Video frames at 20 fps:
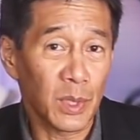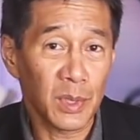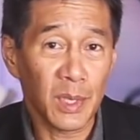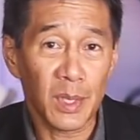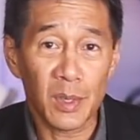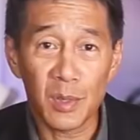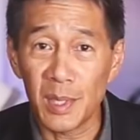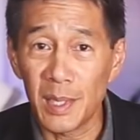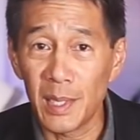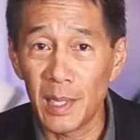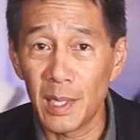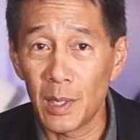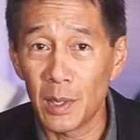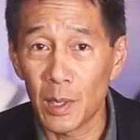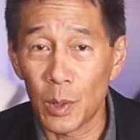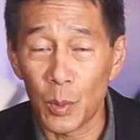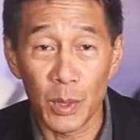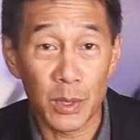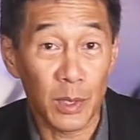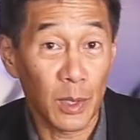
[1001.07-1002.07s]
16,
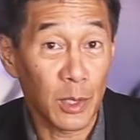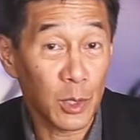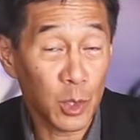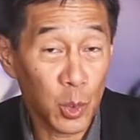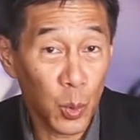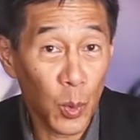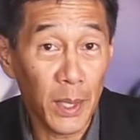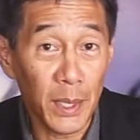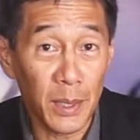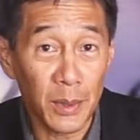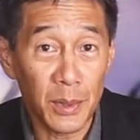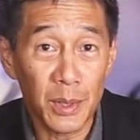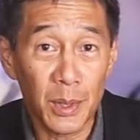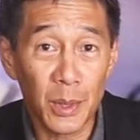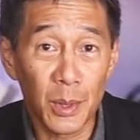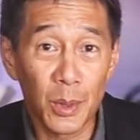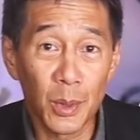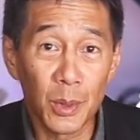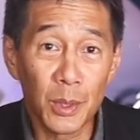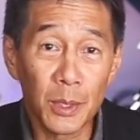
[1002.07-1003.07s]
there was a
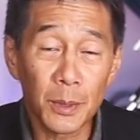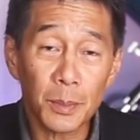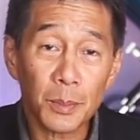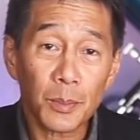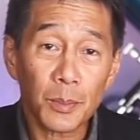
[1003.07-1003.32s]
22.